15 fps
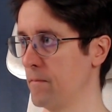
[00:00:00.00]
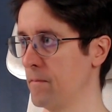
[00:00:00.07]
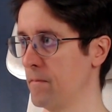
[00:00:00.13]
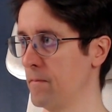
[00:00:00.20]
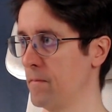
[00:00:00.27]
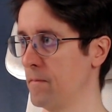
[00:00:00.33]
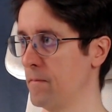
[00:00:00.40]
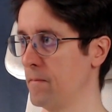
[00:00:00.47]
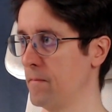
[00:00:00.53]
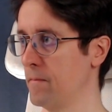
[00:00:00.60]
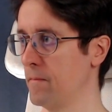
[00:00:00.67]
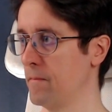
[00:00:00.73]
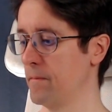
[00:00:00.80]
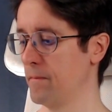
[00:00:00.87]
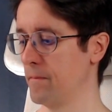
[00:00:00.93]

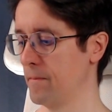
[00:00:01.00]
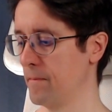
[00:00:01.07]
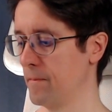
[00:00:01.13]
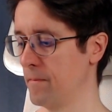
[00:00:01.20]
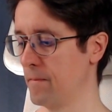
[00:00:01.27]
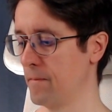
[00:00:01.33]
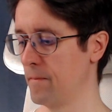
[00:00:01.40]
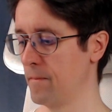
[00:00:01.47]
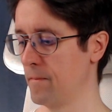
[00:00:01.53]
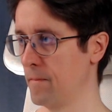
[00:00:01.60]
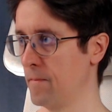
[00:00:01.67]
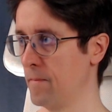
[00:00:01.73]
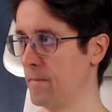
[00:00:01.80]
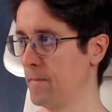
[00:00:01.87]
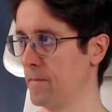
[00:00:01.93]

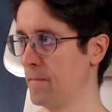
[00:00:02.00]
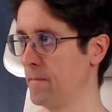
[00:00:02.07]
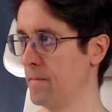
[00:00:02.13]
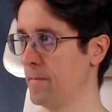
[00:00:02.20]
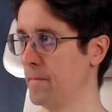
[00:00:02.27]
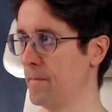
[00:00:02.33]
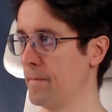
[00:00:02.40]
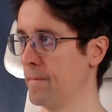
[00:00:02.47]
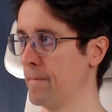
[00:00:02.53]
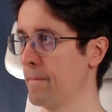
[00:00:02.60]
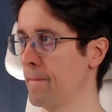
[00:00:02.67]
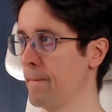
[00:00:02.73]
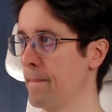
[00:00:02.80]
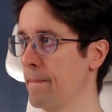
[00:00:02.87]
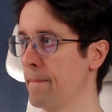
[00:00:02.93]

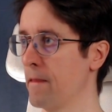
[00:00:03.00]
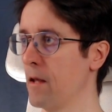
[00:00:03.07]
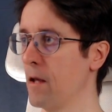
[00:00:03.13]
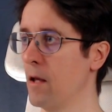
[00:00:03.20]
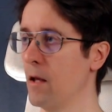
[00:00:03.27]
(no one is talking)